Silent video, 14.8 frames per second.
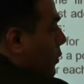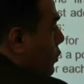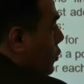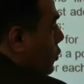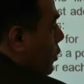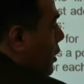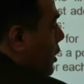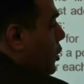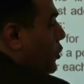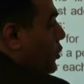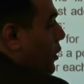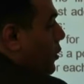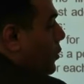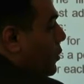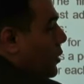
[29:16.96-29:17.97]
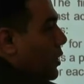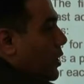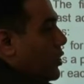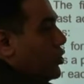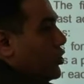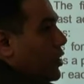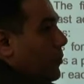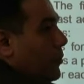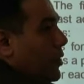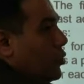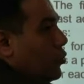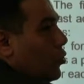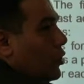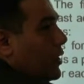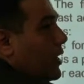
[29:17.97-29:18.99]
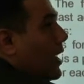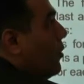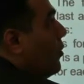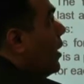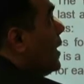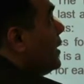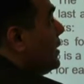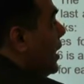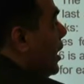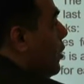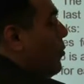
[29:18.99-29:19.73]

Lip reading: So each subnetwork now has